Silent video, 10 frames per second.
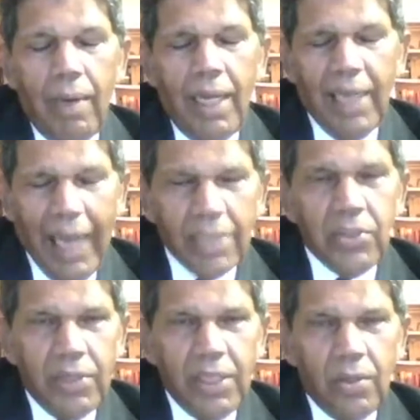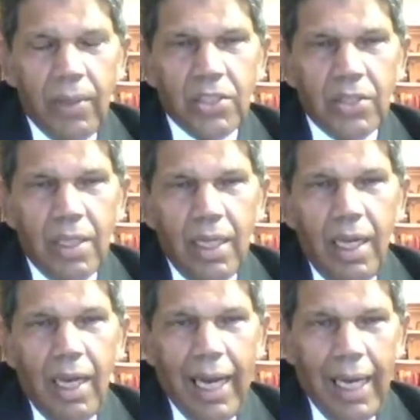in answering your question,
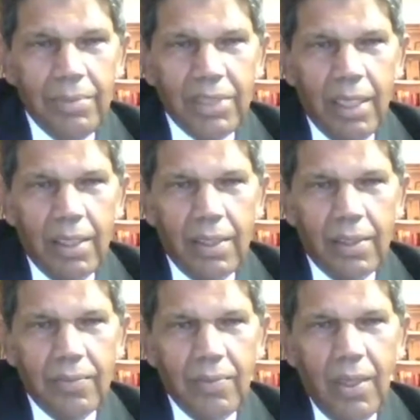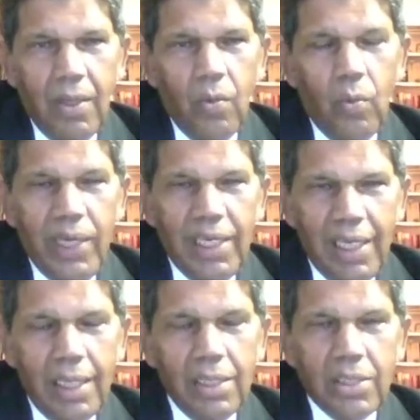I'm saying that we
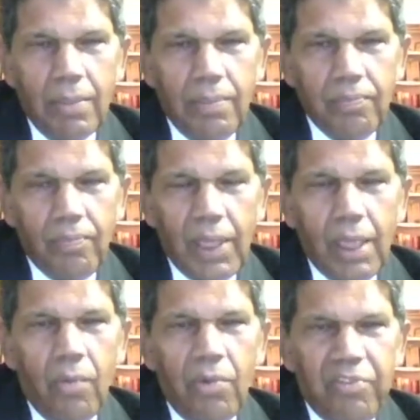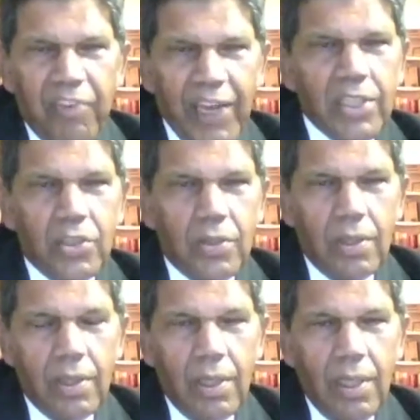need some
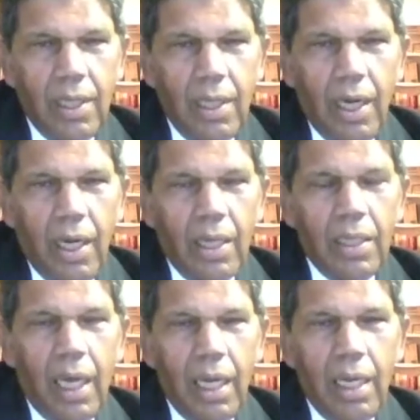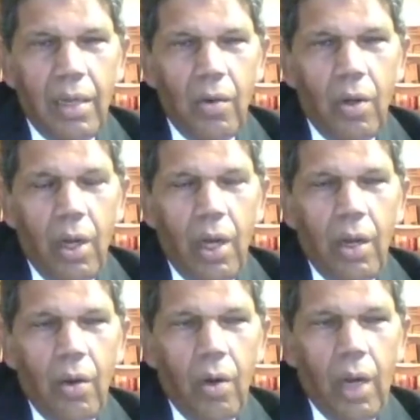reflection on
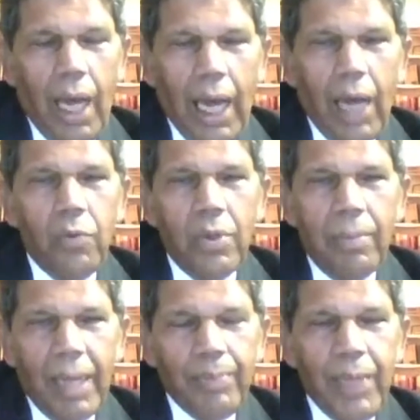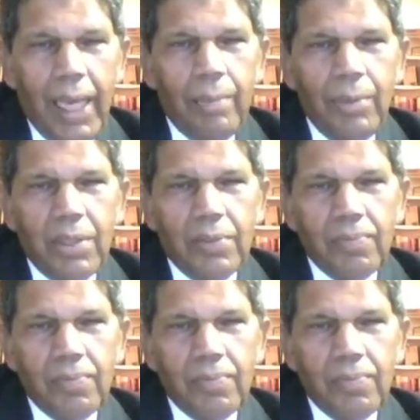how we might be able